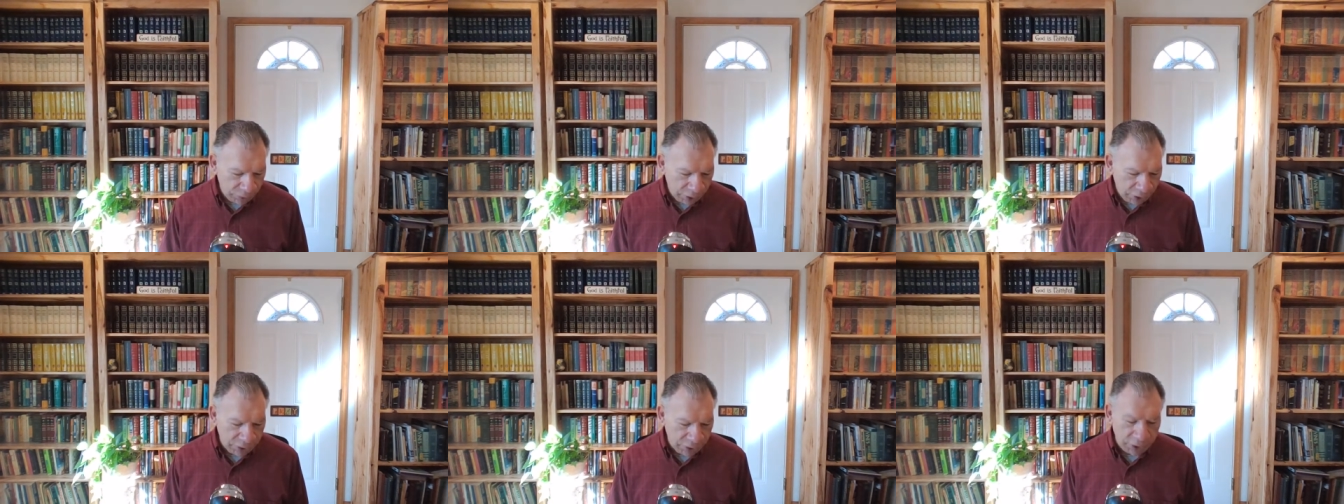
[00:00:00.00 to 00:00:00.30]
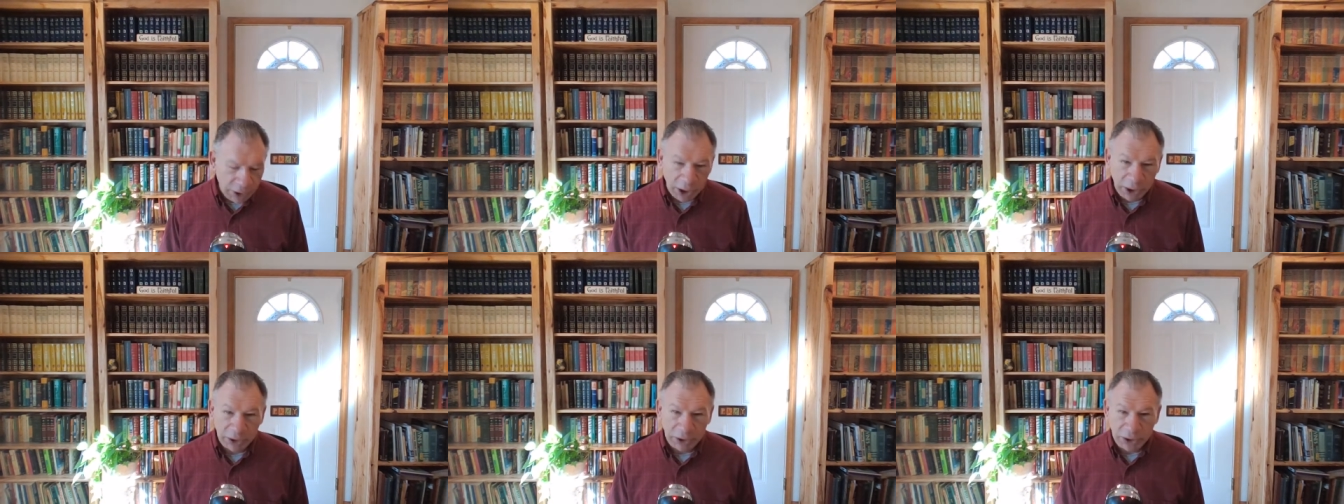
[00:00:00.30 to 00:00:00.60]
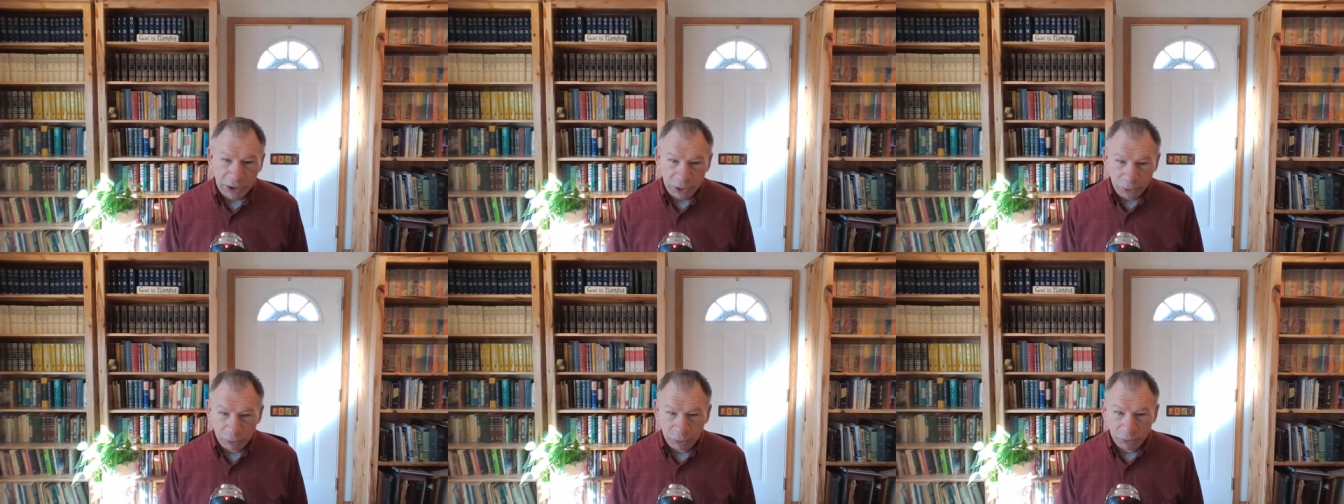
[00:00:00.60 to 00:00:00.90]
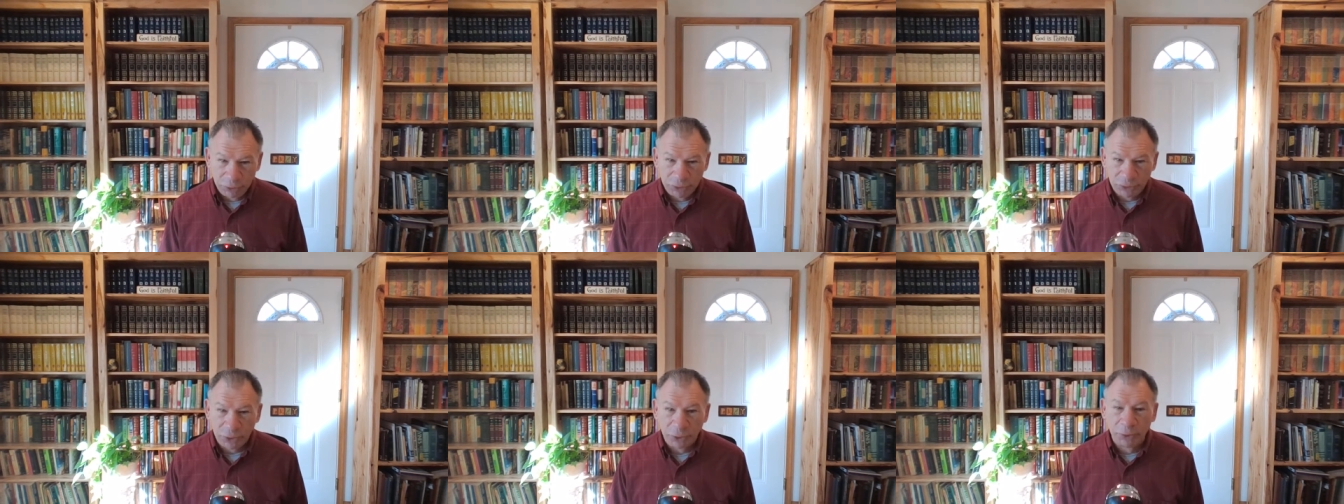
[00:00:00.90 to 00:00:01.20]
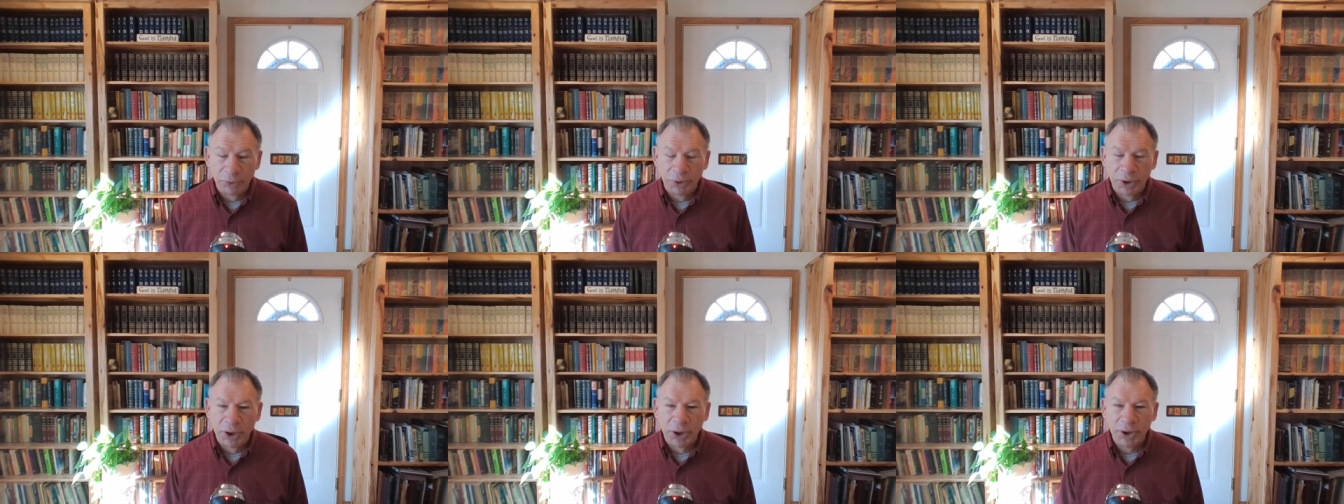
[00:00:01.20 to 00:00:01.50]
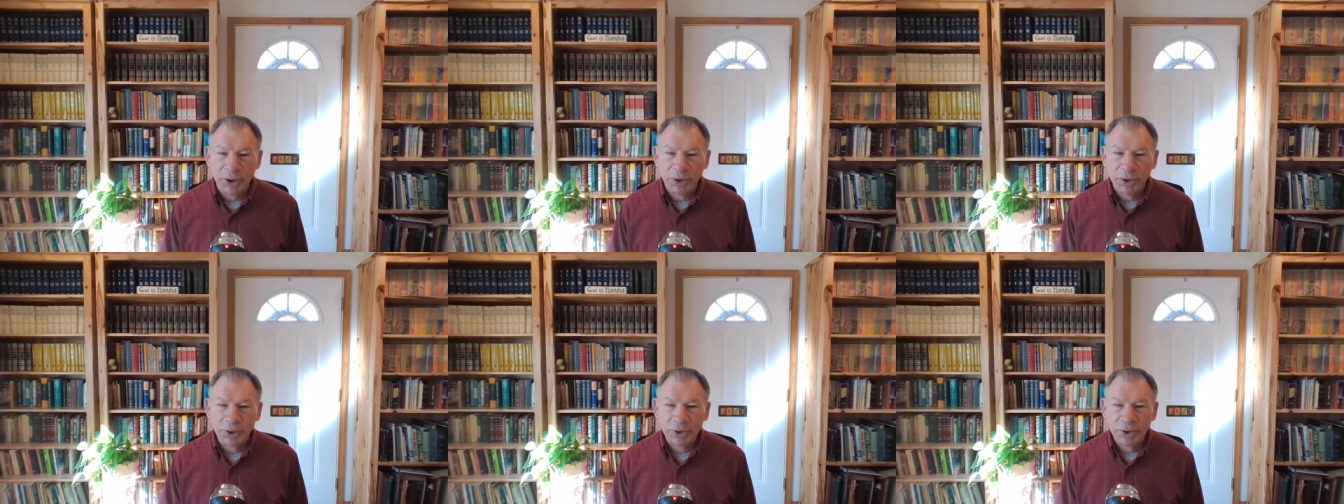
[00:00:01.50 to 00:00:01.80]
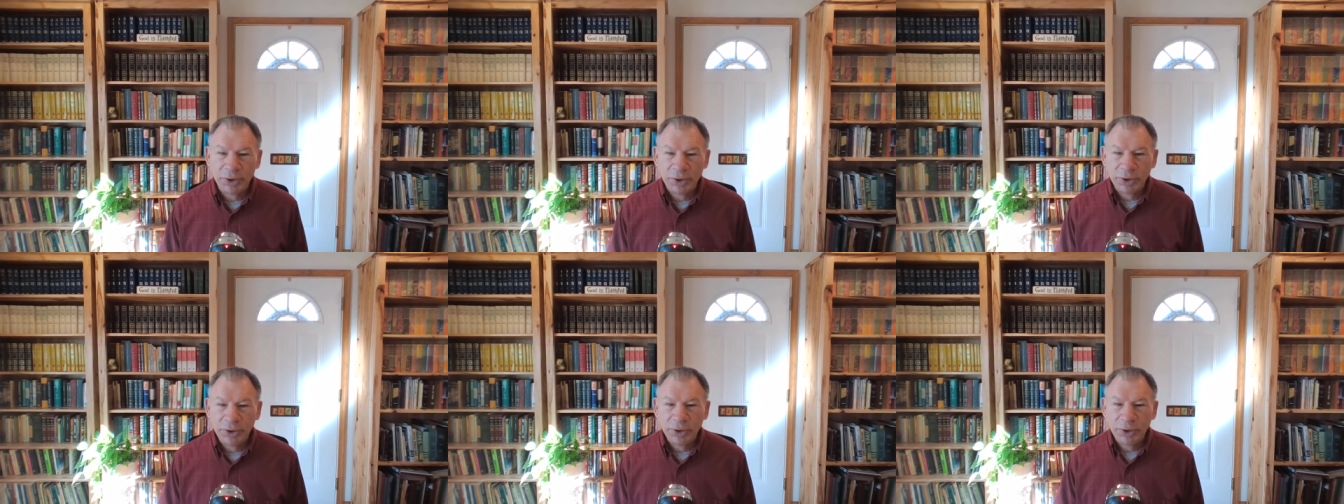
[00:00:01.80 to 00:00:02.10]
and not hearers only.
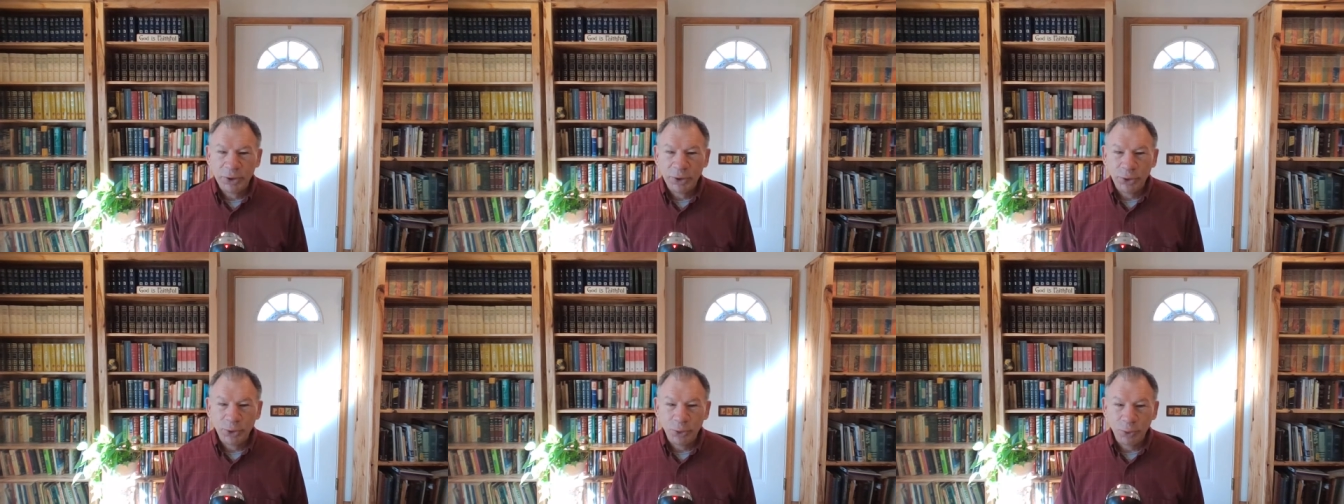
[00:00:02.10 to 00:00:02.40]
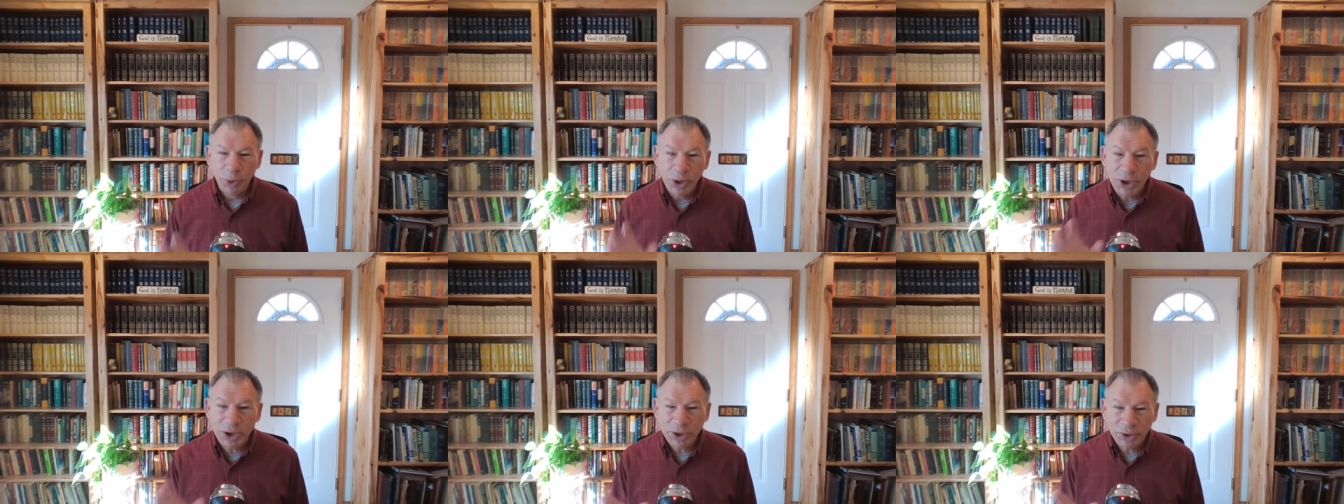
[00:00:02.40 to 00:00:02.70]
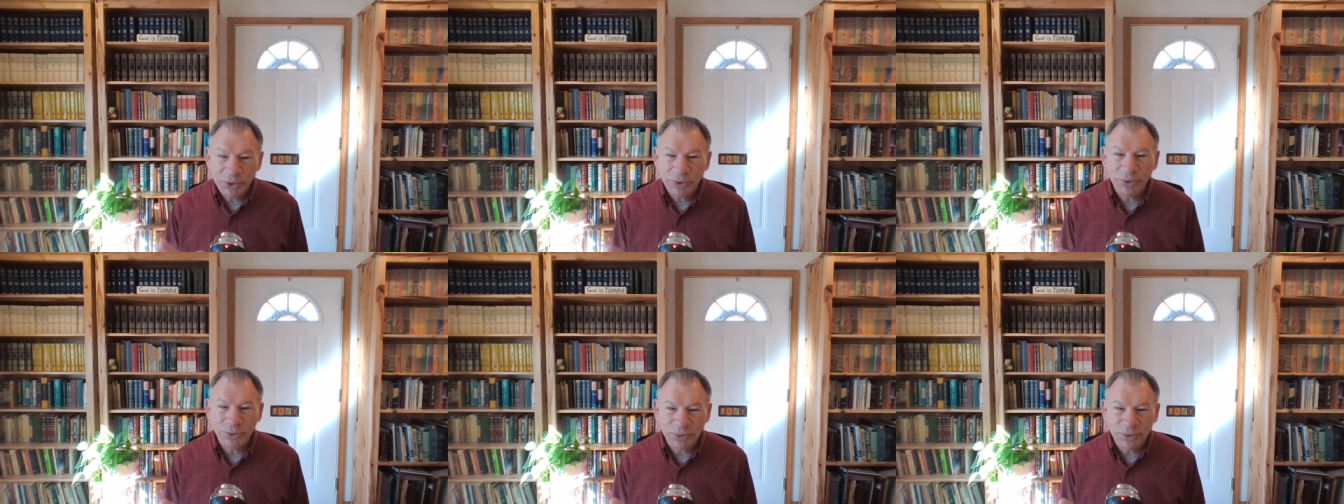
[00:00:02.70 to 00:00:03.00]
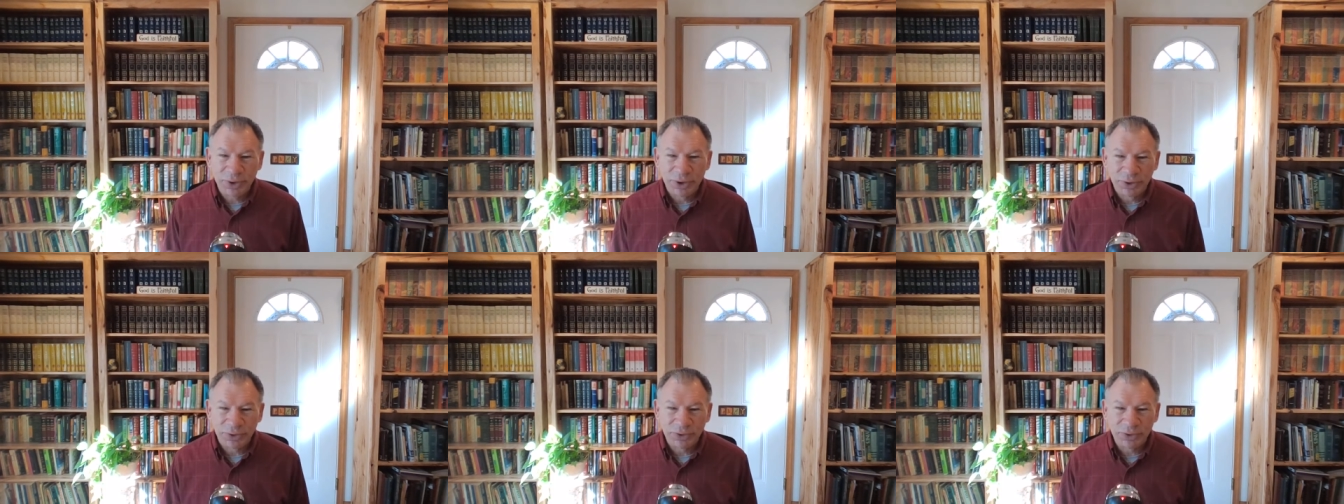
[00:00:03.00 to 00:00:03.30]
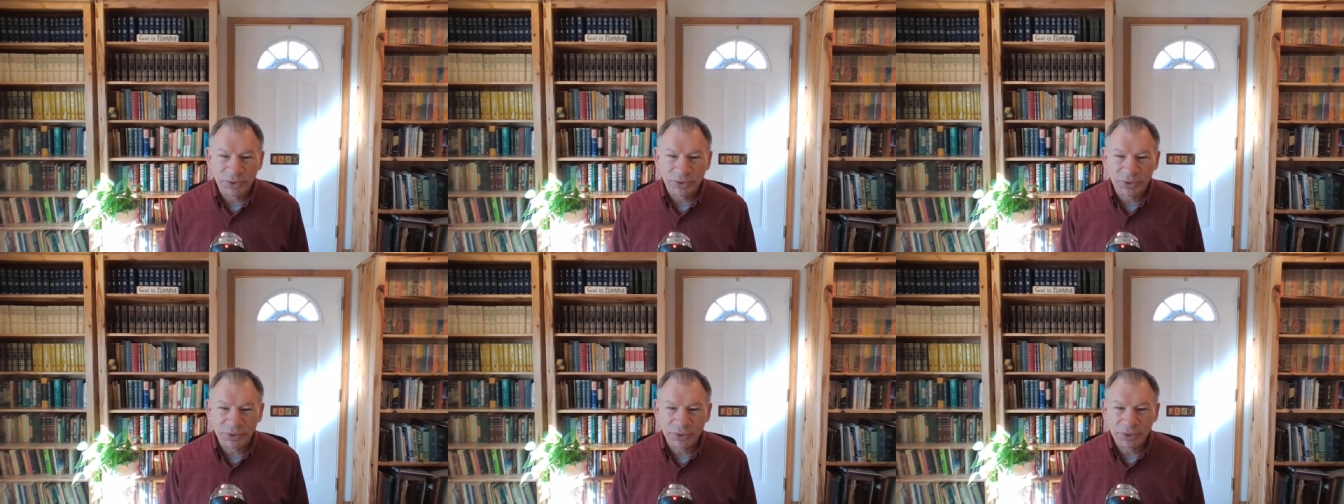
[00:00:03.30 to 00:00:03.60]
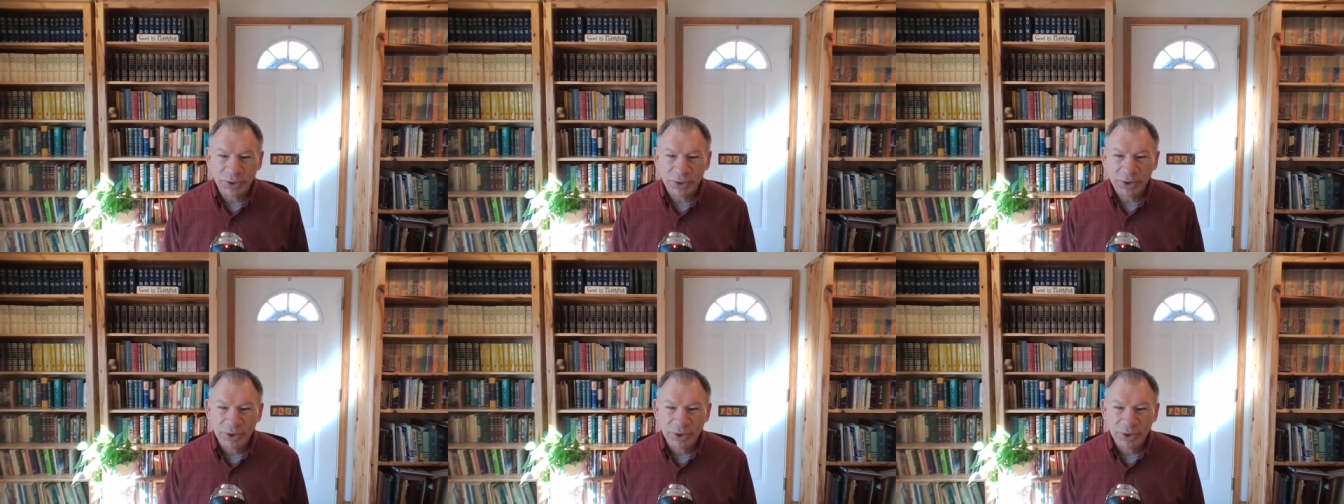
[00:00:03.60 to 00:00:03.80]
We can do this.